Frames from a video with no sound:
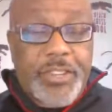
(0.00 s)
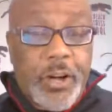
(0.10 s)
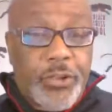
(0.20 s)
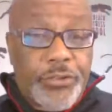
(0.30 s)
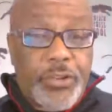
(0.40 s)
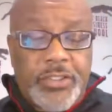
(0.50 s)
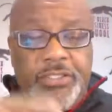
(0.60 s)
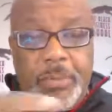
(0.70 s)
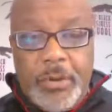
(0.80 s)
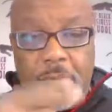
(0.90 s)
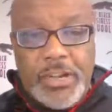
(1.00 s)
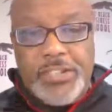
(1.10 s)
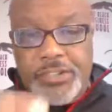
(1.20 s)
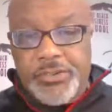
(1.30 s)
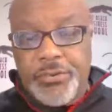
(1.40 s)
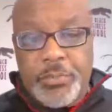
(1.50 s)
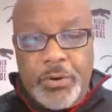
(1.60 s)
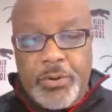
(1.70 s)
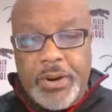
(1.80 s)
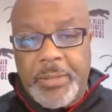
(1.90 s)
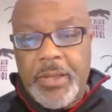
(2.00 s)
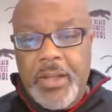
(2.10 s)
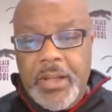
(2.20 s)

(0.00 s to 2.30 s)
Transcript: and also you can send me questions through the program.